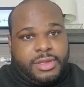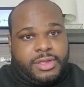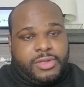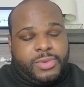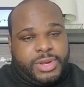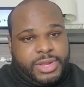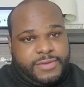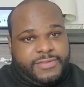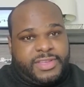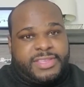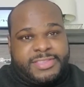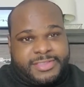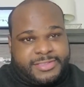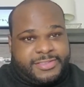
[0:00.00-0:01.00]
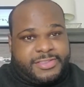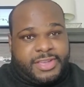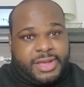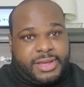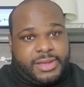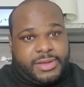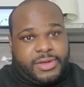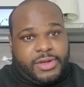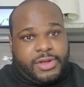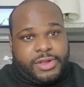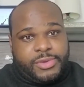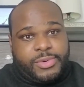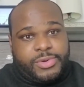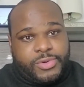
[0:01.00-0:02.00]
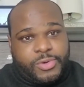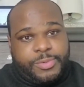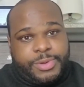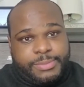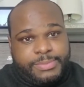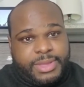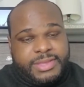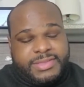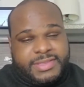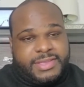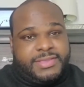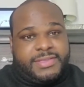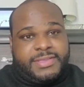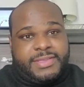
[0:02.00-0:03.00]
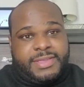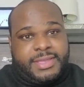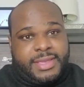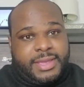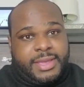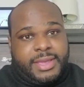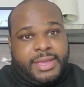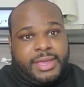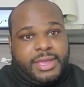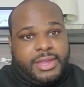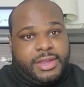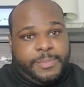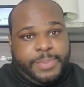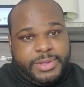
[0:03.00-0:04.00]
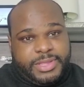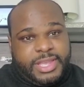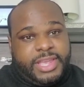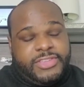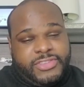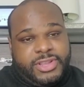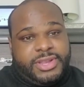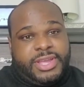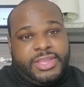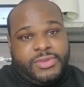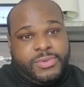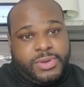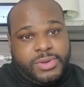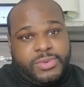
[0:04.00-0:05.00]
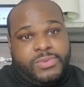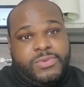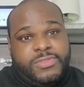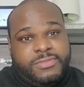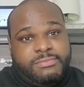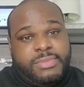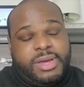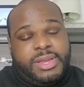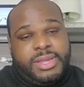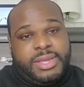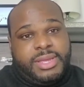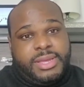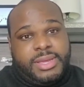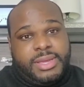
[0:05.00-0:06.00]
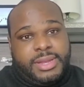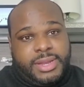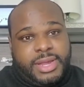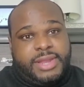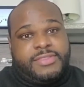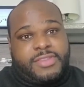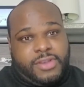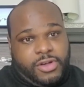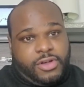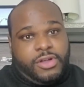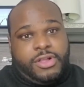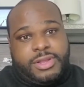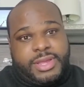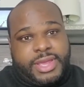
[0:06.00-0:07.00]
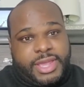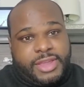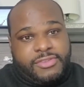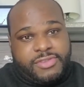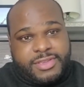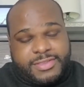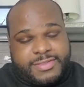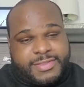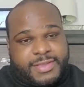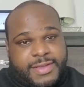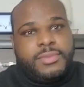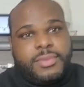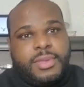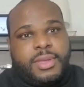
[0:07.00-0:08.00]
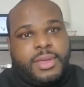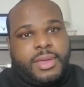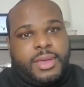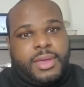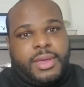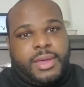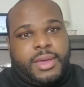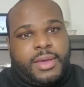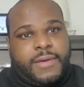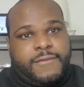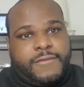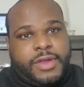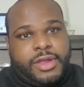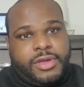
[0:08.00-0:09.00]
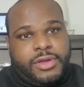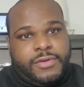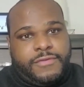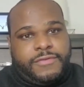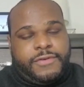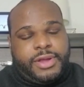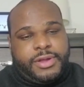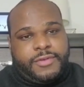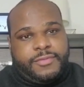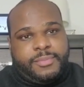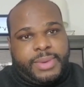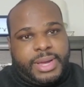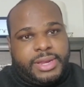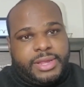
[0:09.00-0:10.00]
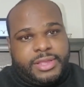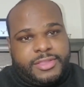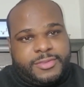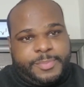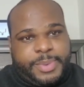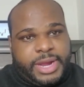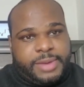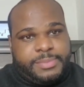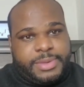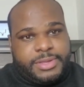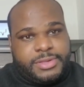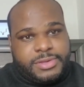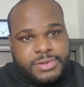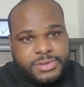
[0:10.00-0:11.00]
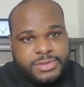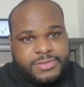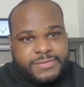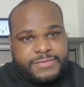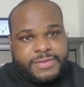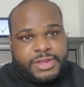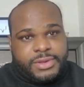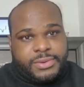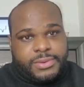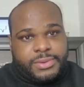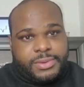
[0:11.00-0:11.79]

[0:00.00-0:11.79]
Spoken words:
you want to invest in stock or you want to open a business, the potential that you will lose money, that is called a risk. A very good friend of mine inspired me to do this video,